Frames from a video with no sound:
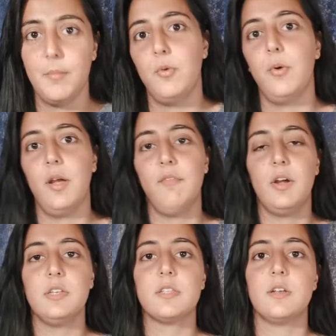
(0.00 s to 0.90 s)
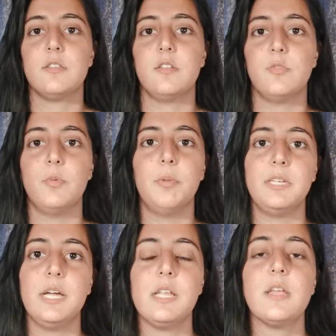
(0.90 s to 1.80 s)
or if I discuss this with my
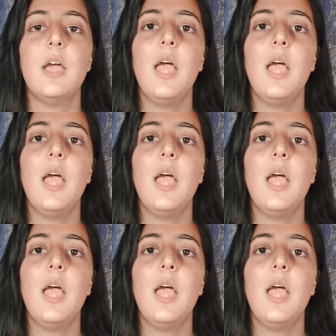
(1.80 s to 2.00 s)
dad,